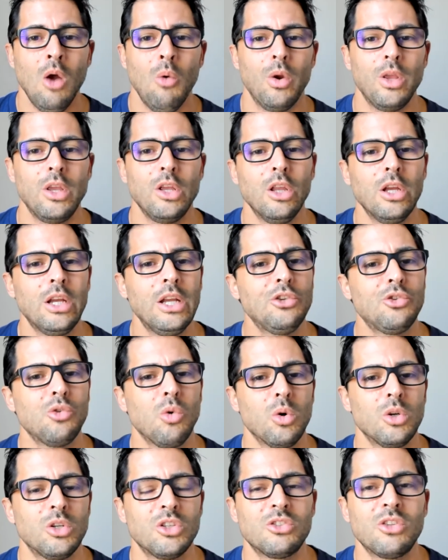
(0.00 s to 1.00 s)
when you look at
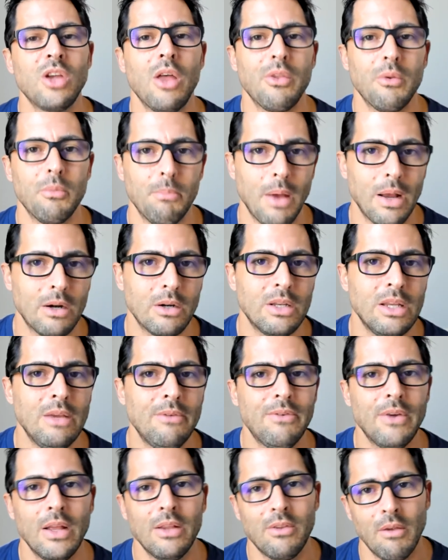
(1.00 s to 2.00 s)
Georgia Southern, better
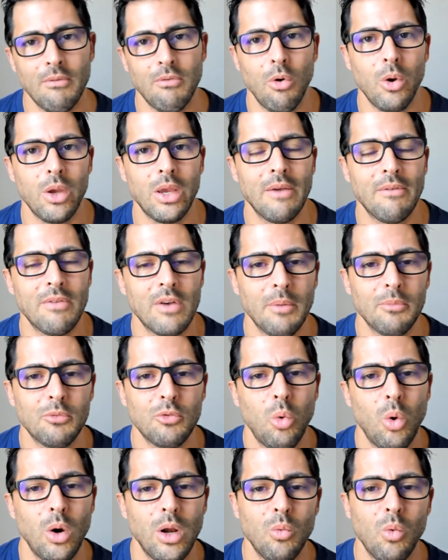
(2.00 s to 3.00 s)
defense, they've only given up
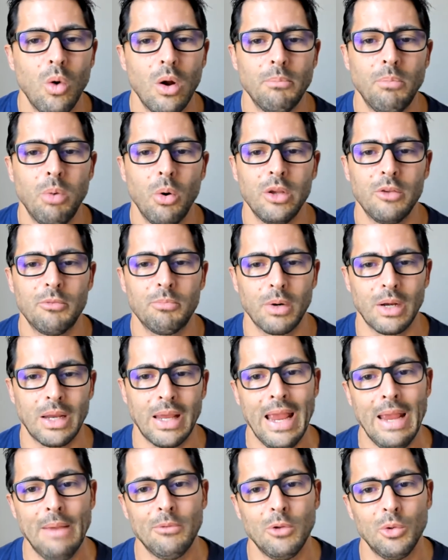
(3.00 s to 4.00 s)
21 points per
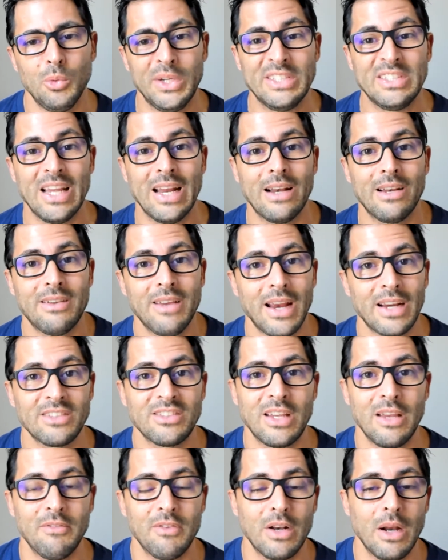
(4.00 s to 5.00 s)
game. Louisiana Tech's
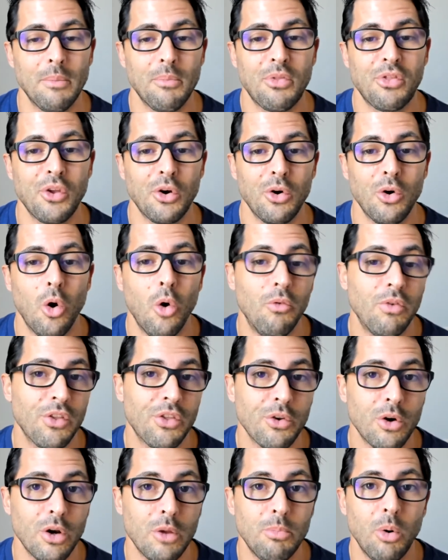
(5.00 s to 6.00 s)
given up over
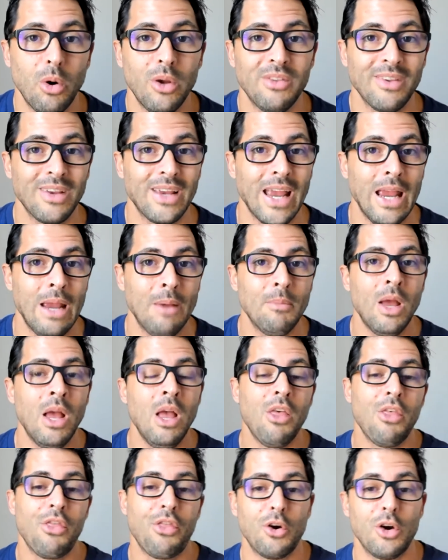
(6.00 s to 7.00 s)
30 points a game,
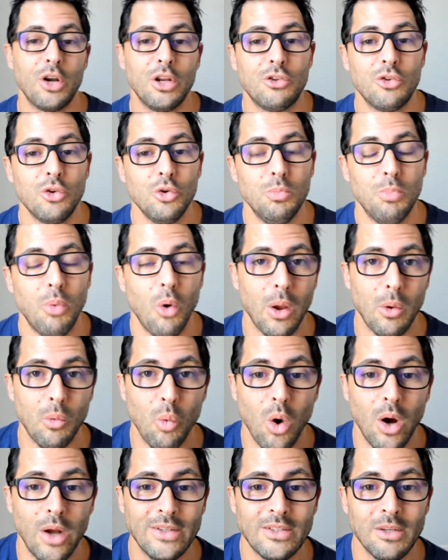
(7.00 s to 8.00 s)

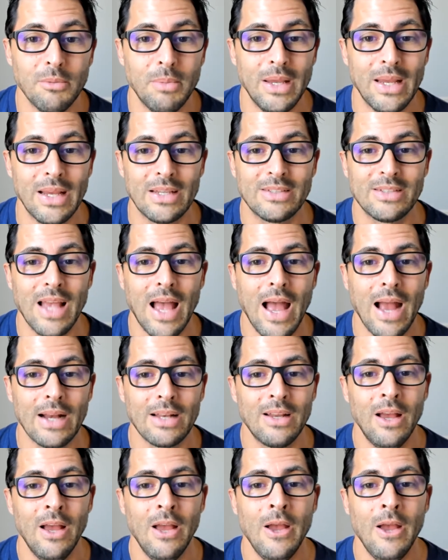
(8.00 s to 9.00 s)
32.1 to be exact.